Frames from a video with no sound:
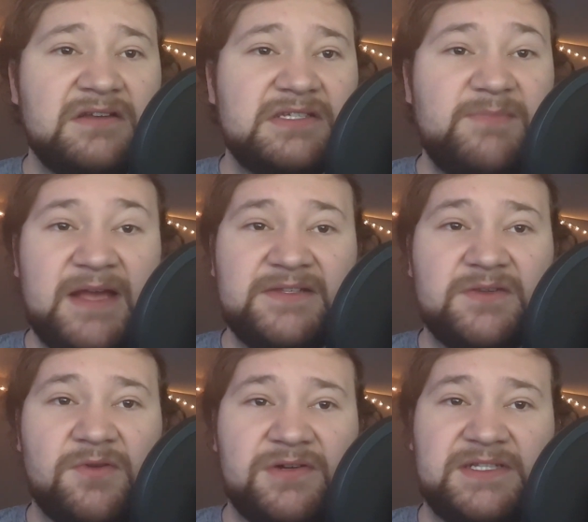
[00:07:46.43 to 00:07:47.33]
Spans
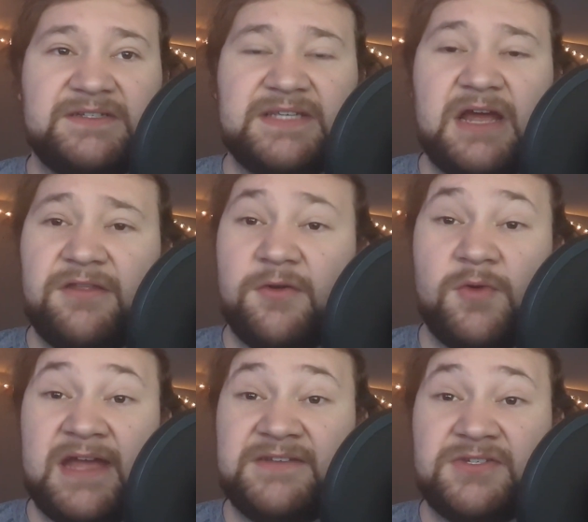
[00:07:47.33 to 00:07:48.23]
north to south a
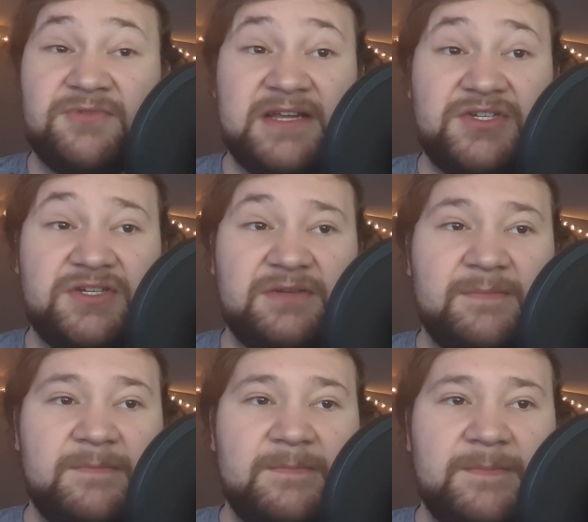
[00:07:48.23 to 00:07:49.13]
wide stretch."
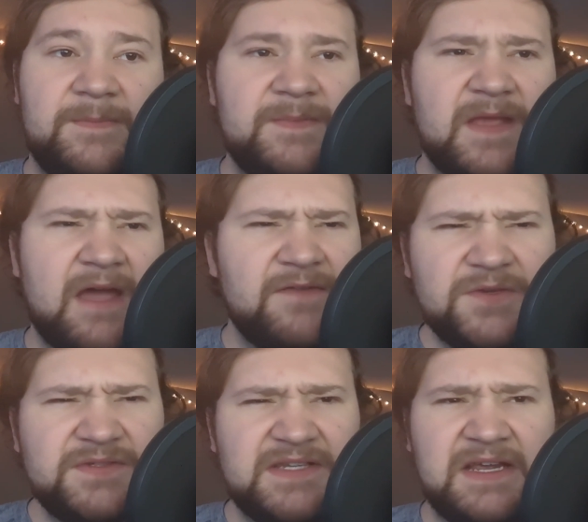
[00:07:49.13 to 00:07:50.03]
"Have
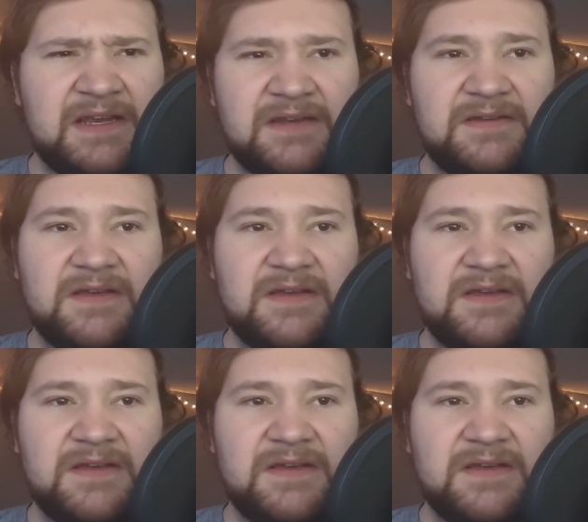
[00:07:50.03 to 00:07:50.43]
you seen it?"